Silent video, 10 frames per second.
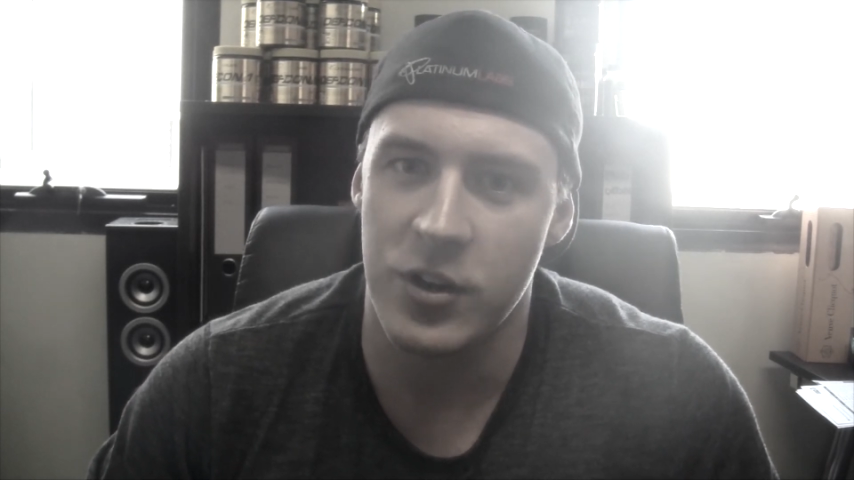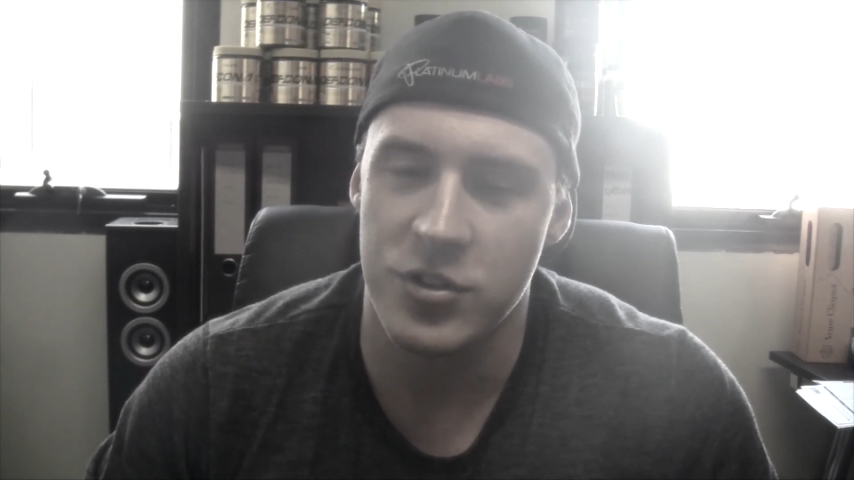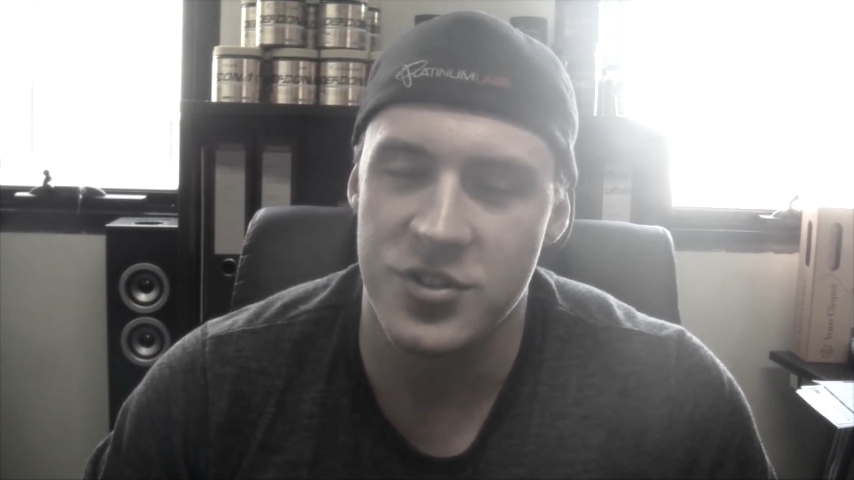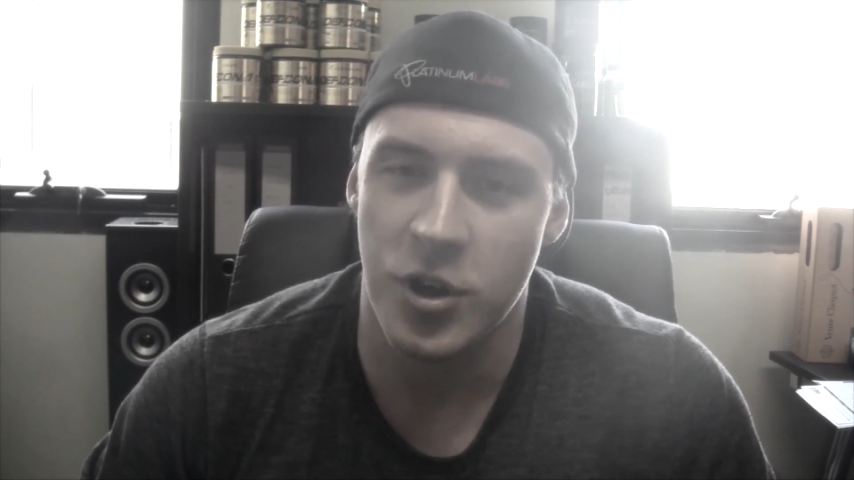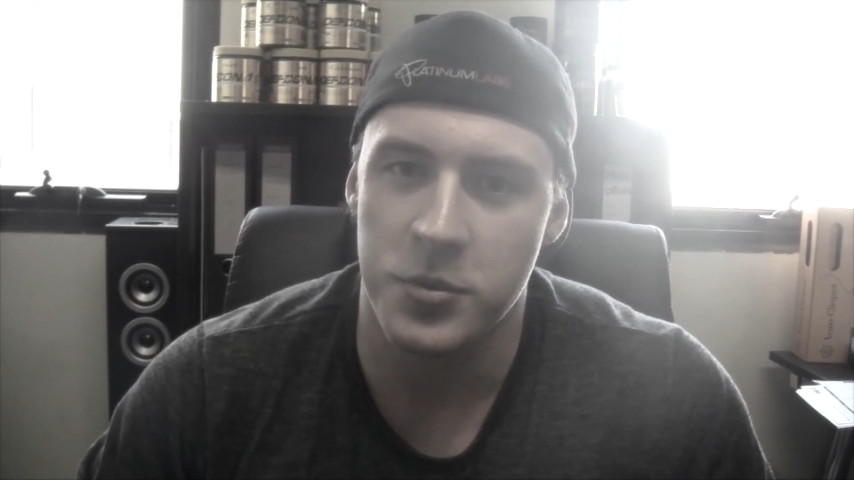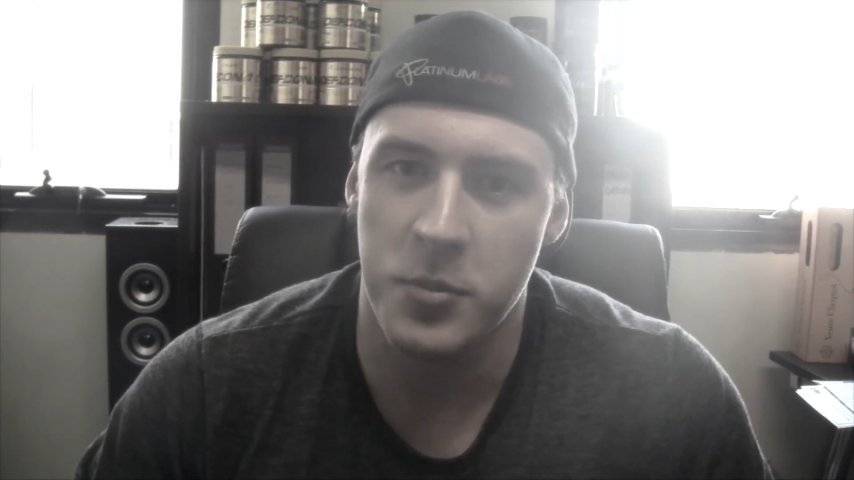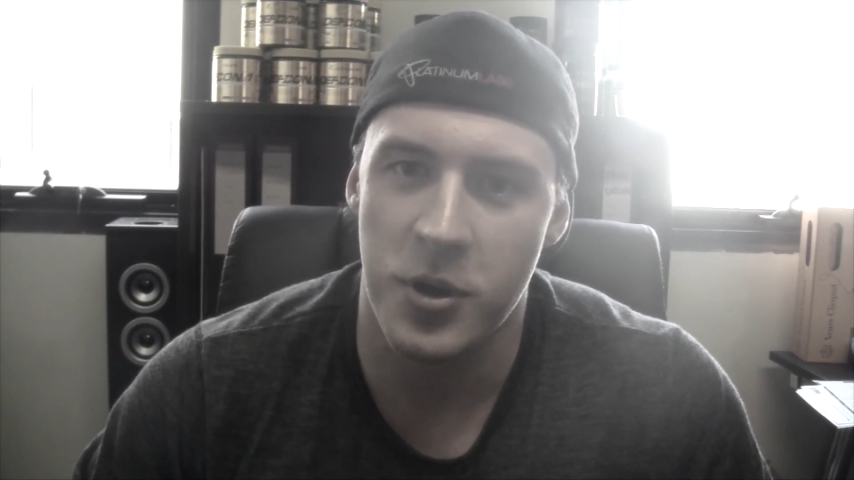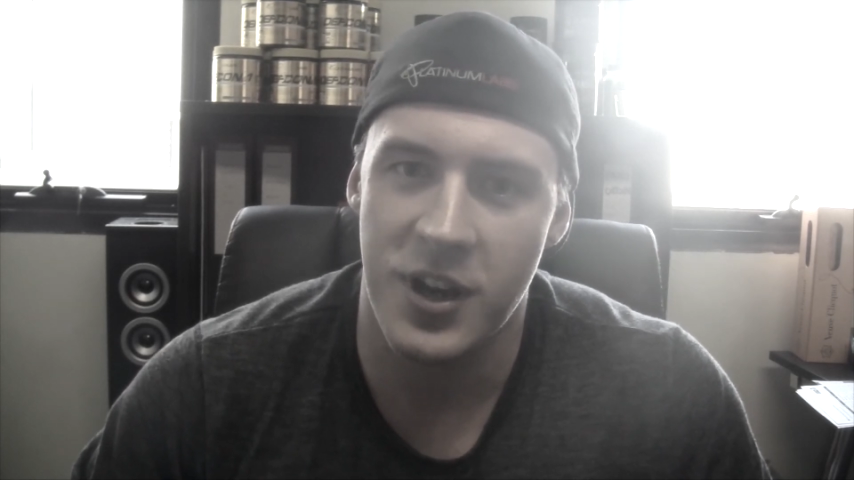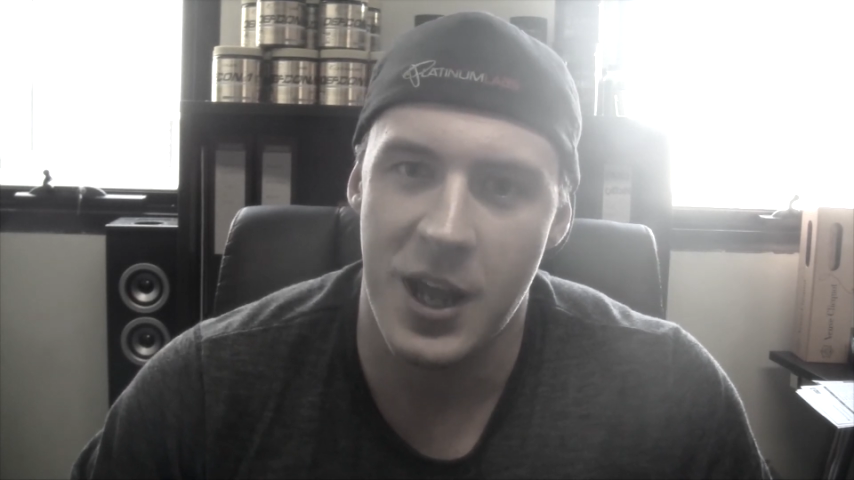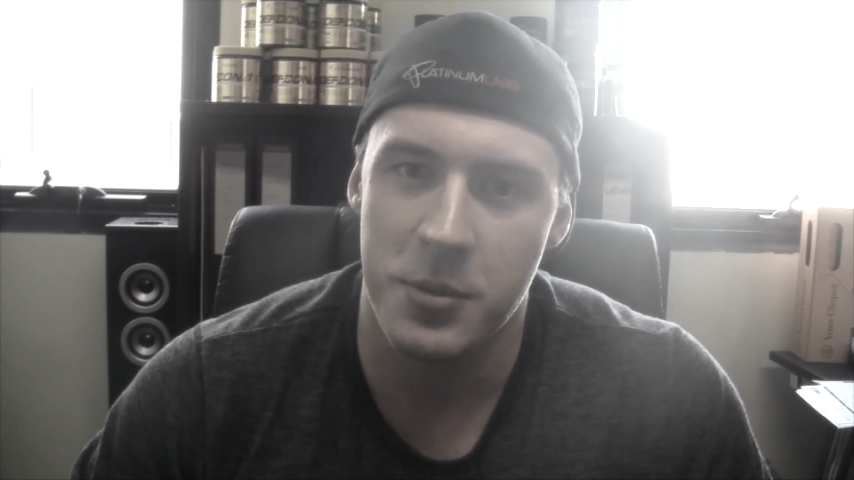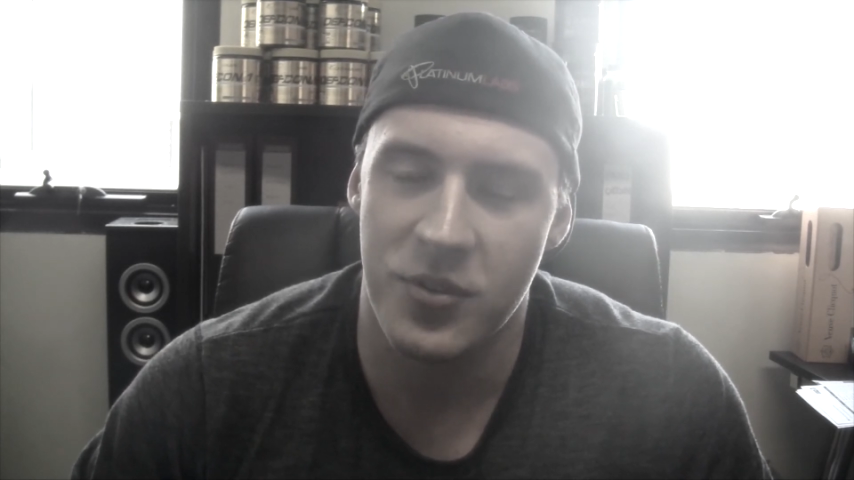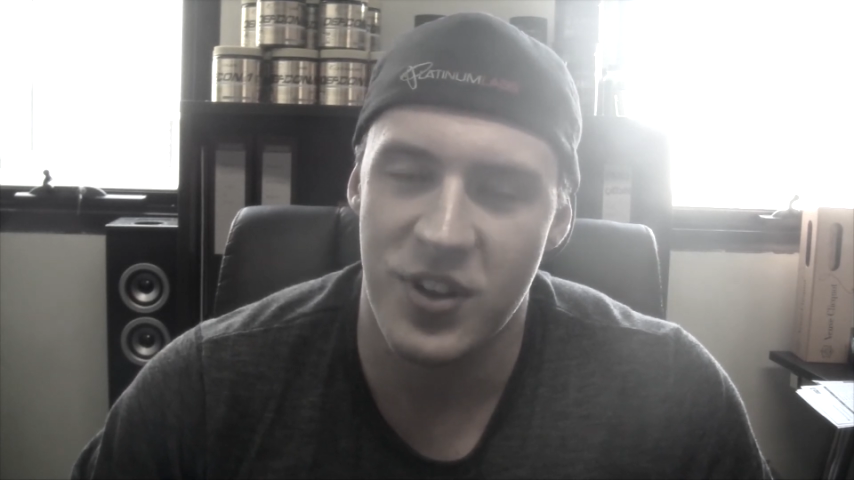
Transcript: not just OptiBurn Amped.